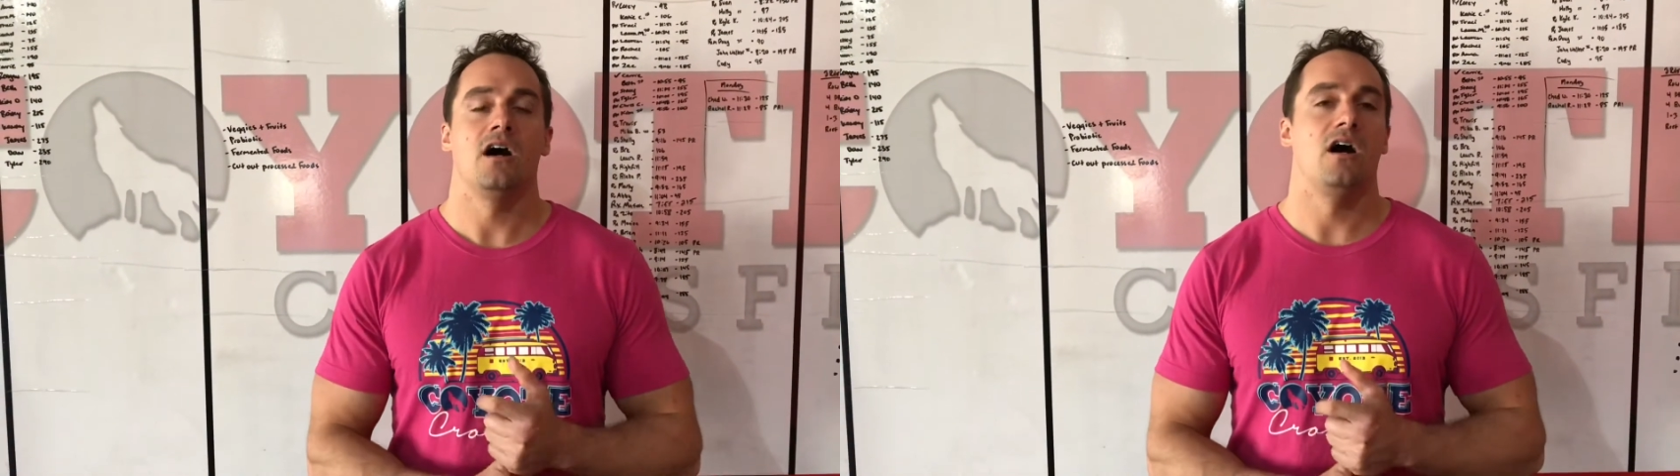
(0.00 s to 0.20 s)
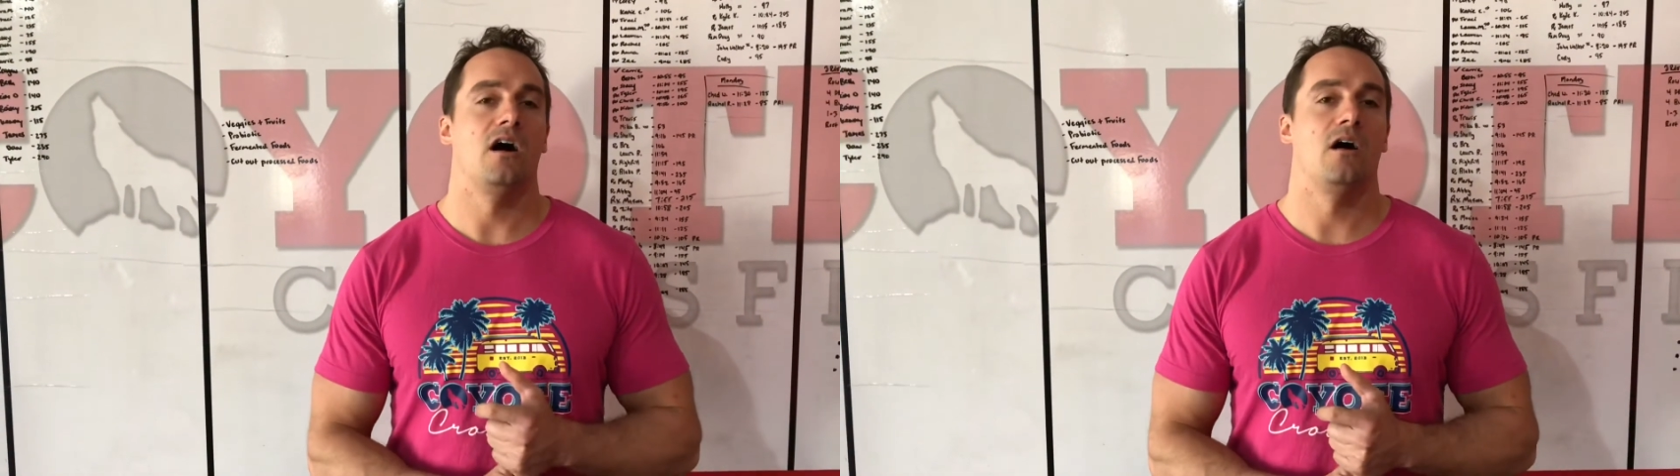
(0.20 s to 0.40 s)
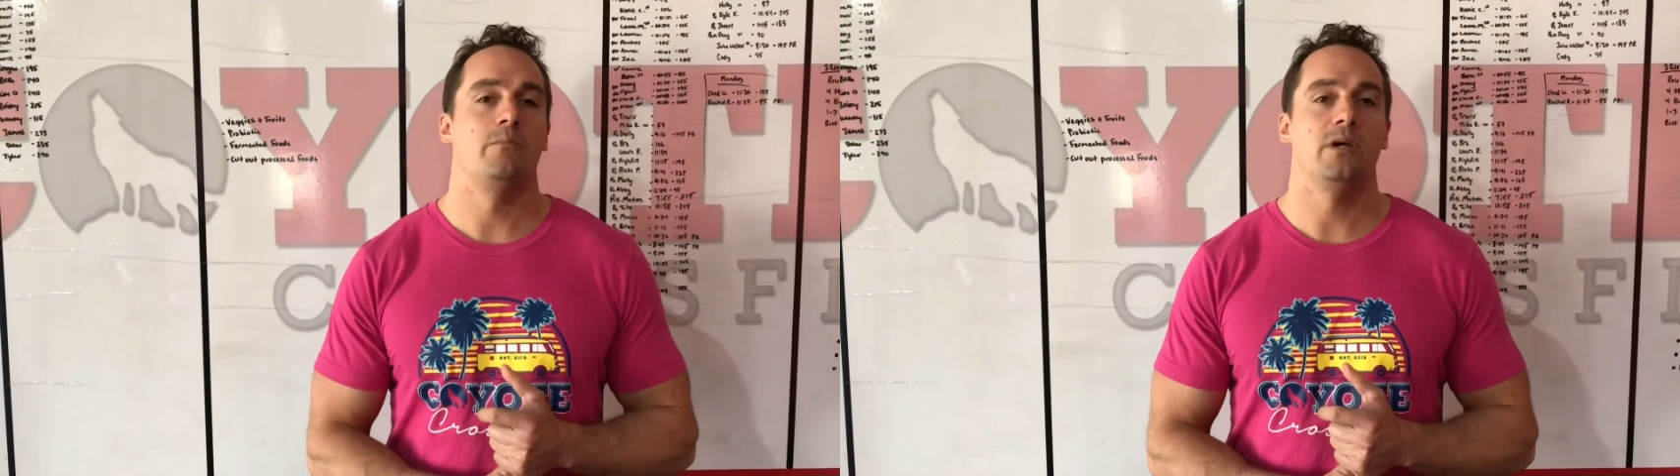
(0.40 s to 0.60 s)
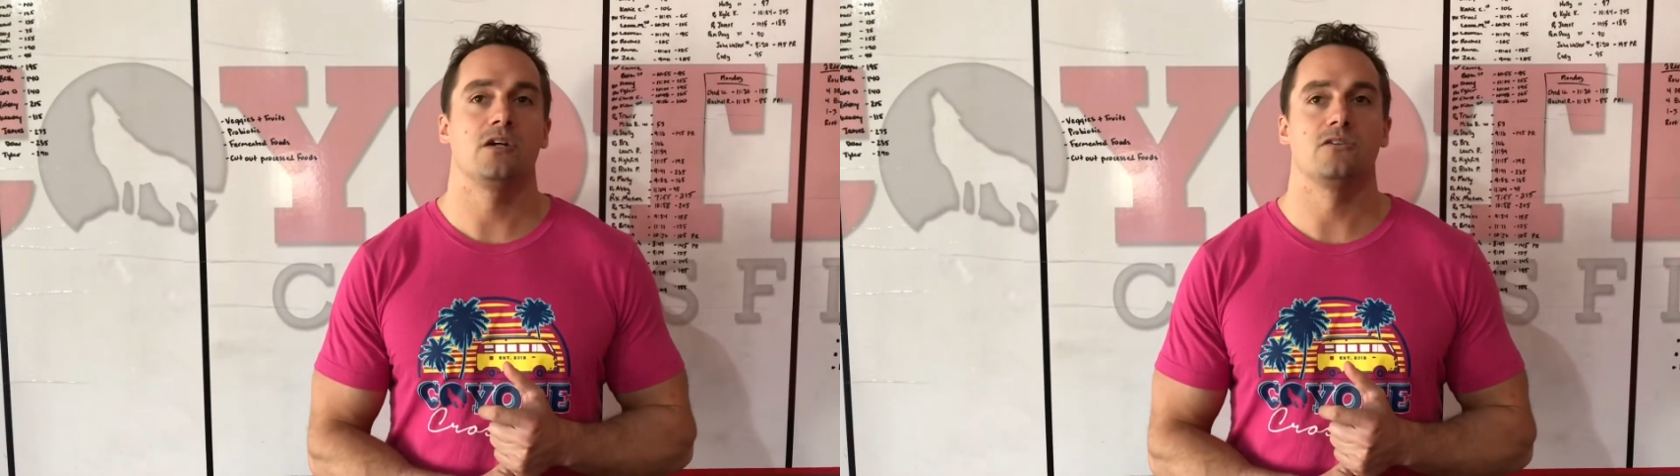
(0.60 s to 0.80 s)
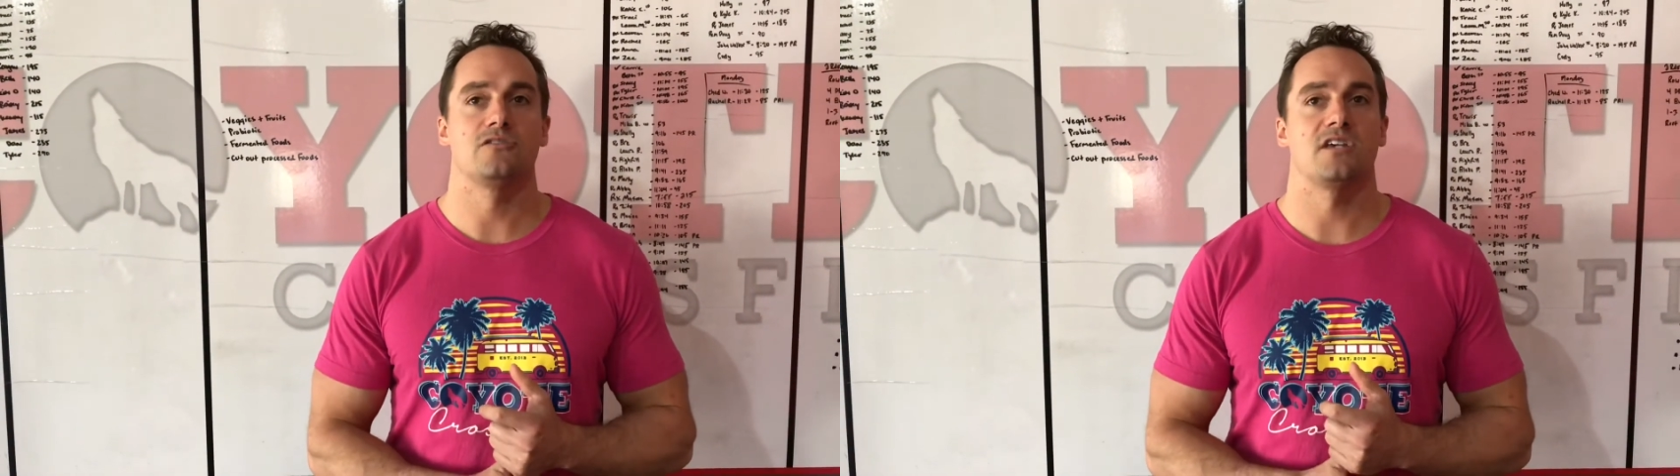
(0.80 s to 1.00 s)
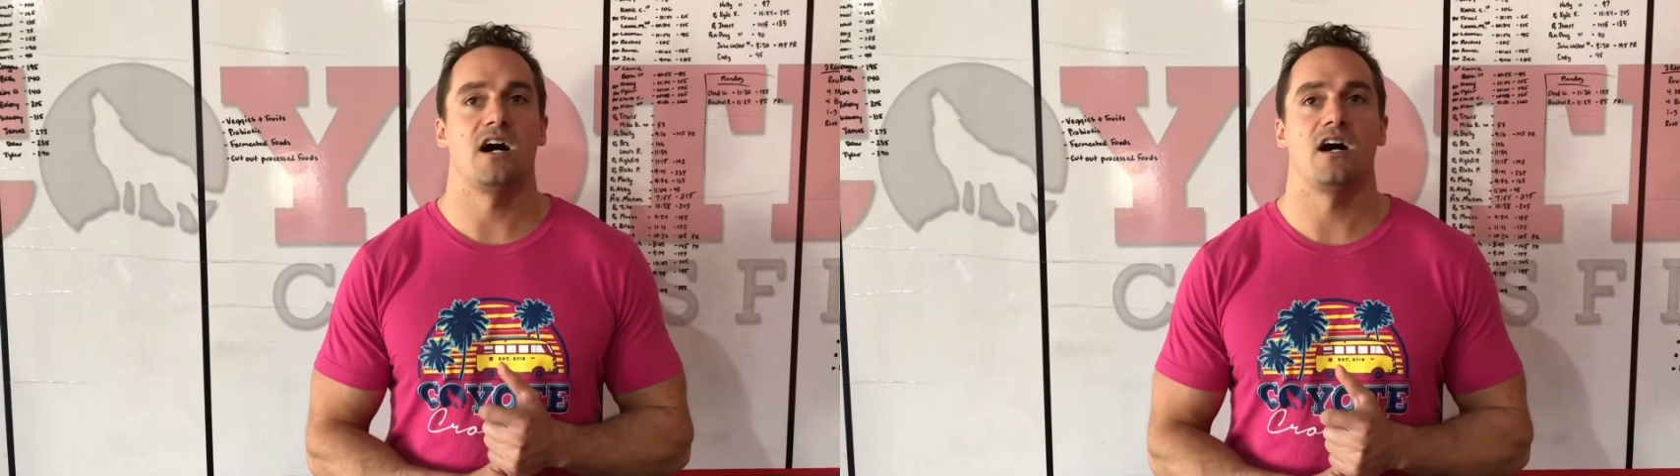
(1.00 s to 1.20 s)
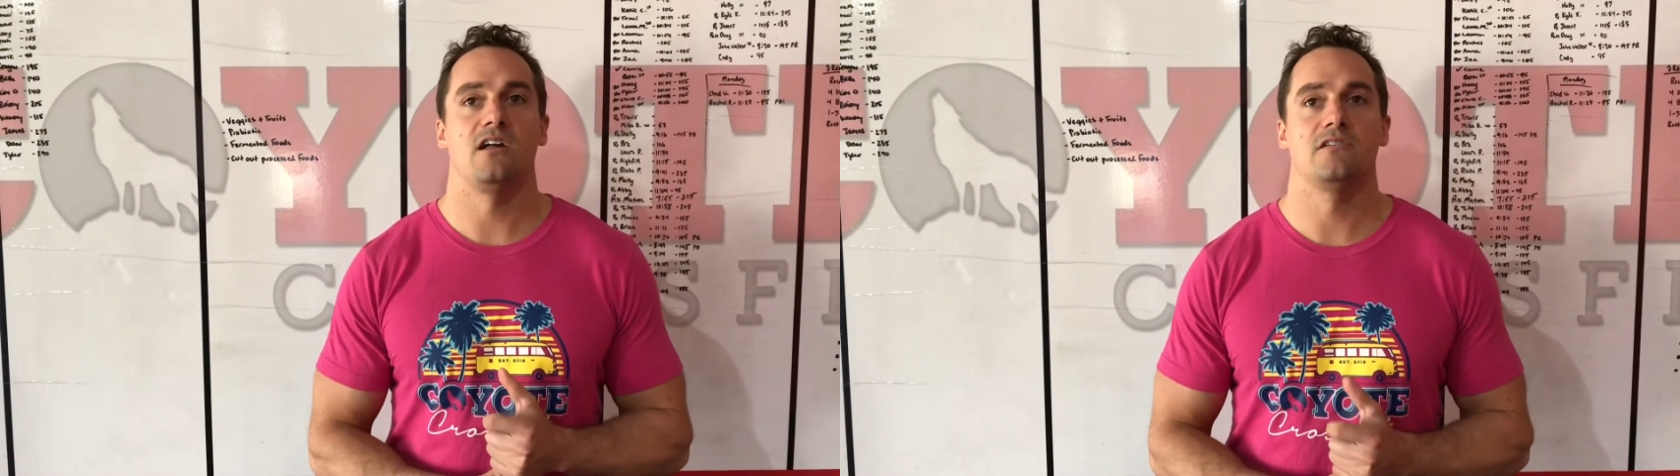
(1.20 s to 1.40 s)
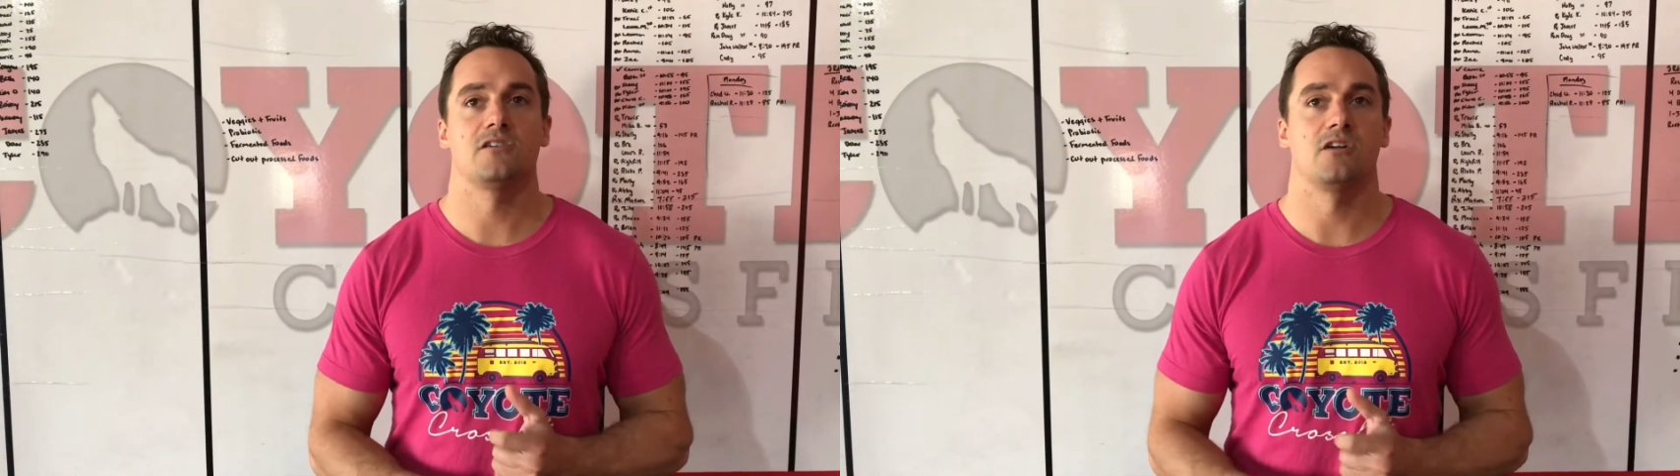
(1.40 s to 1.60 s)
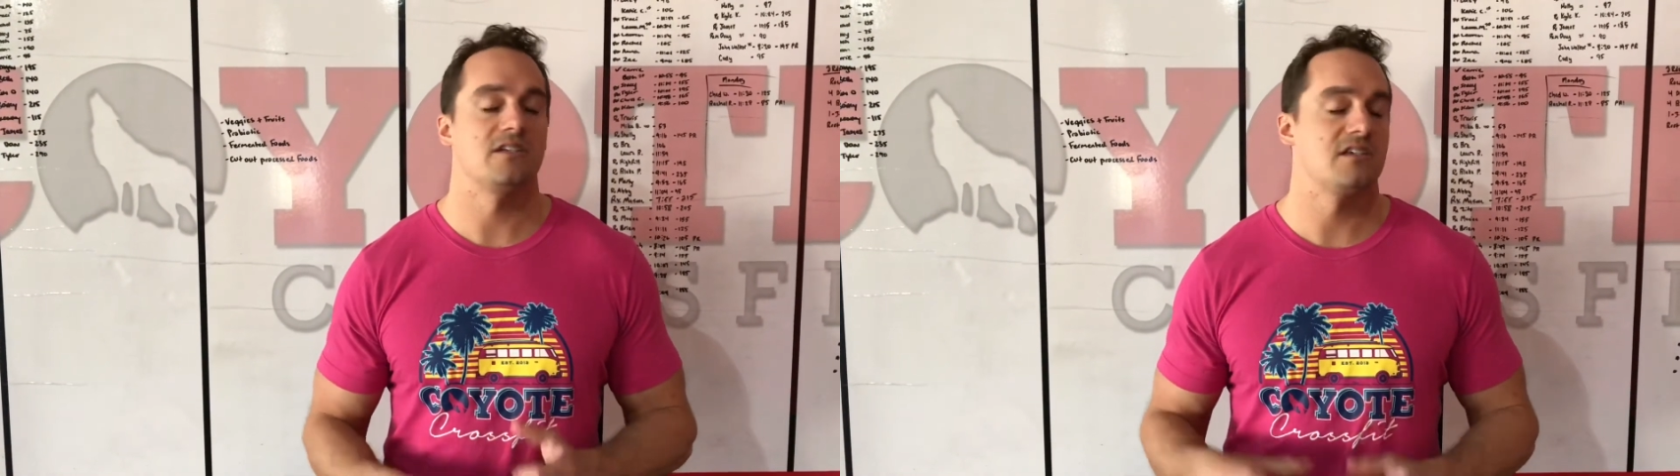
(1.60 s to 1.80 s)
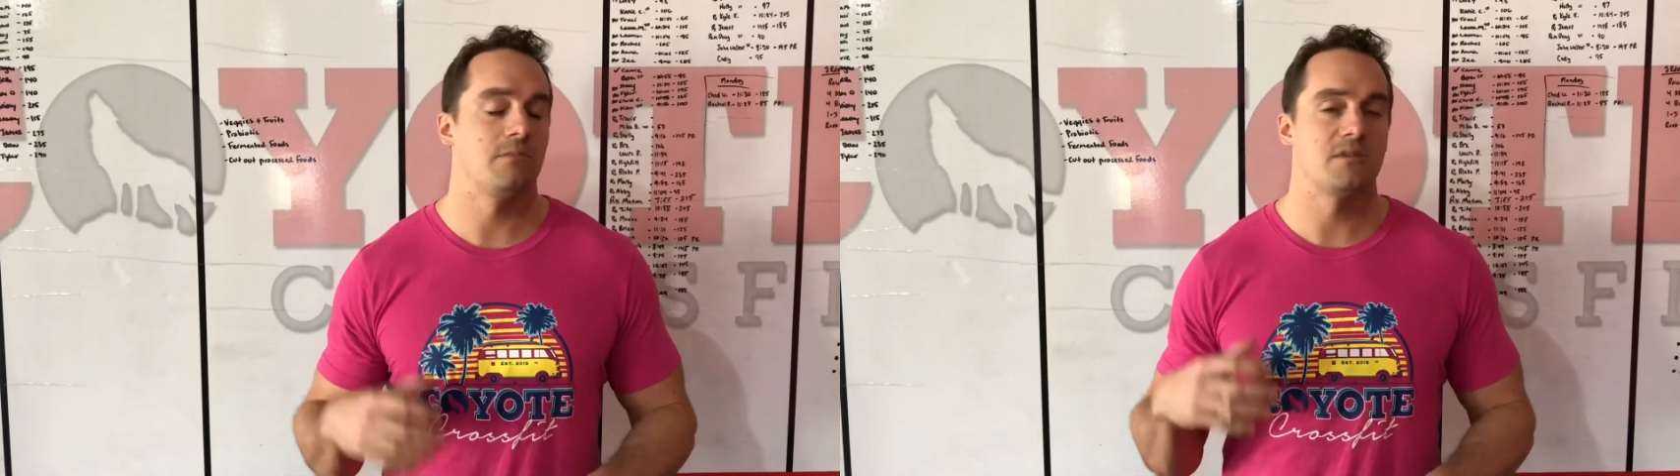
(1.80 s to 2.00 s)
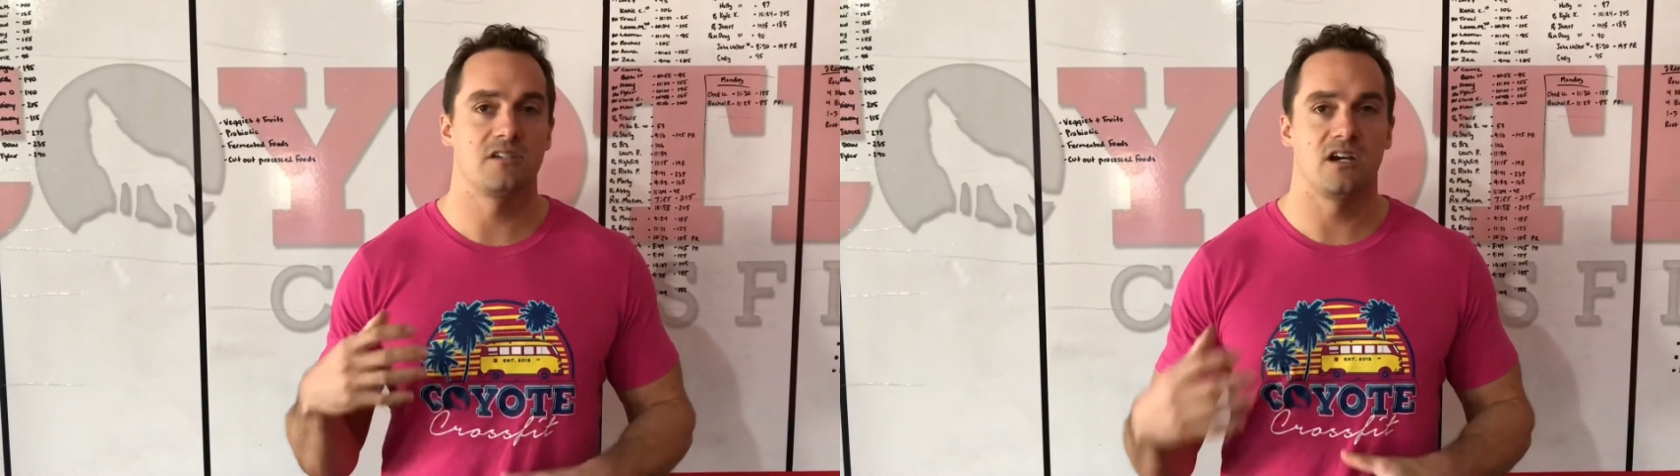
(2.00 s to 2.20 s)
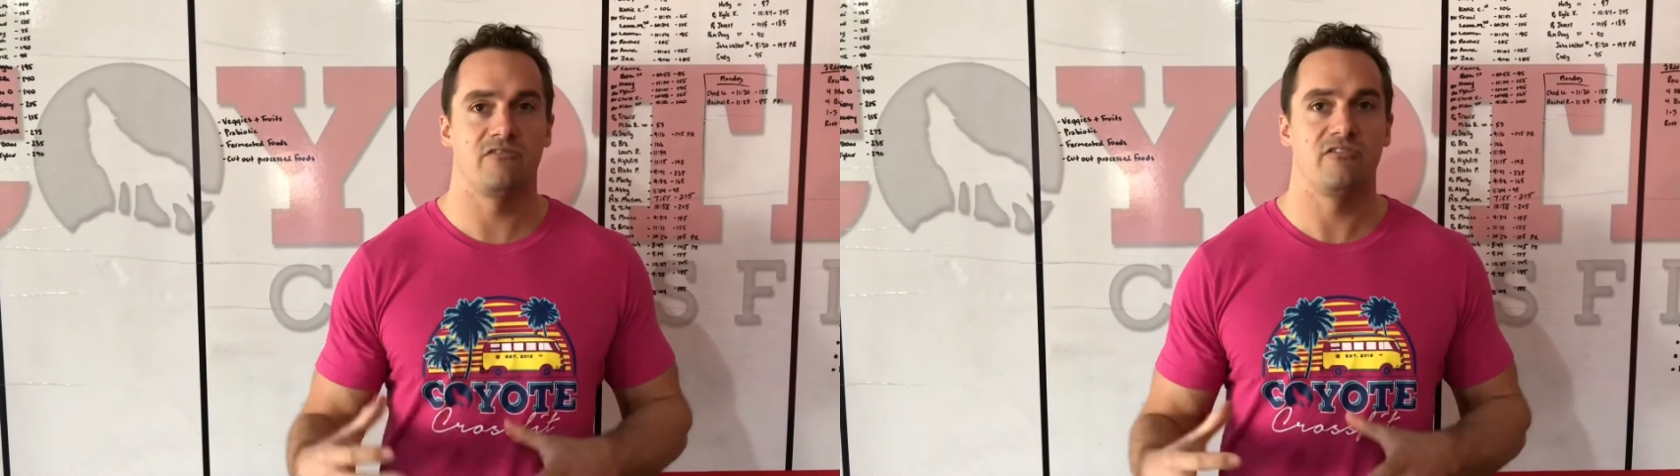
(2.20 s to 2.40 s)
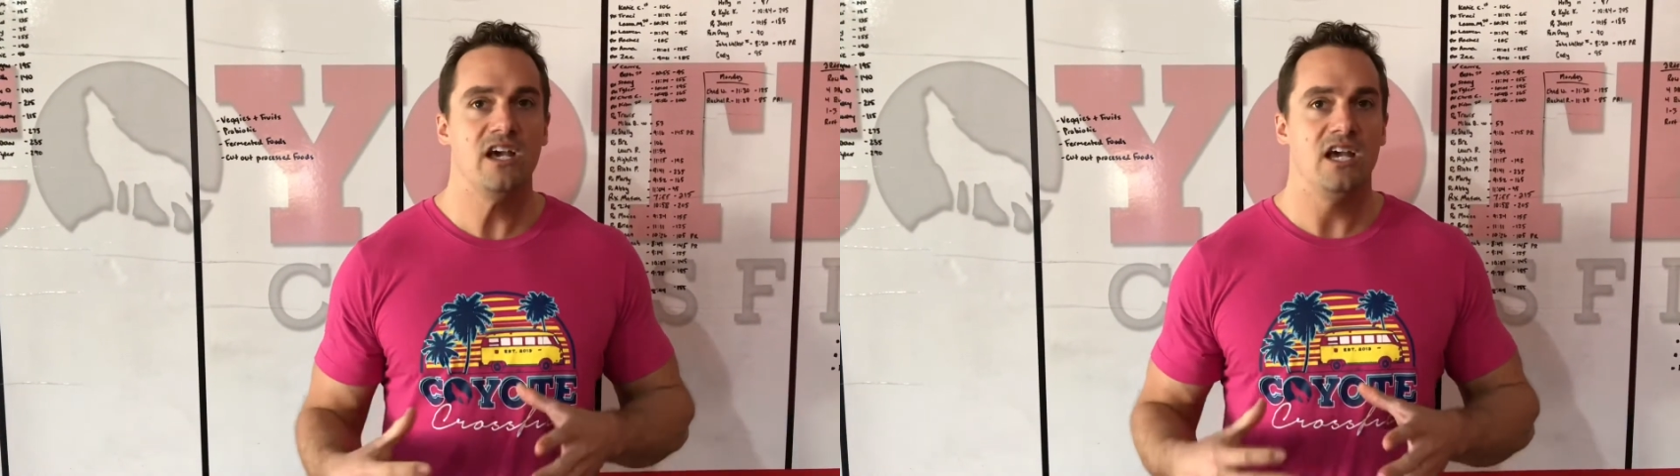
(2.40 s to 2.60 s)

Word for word: Uh, pickles, olives, all that type of stuff.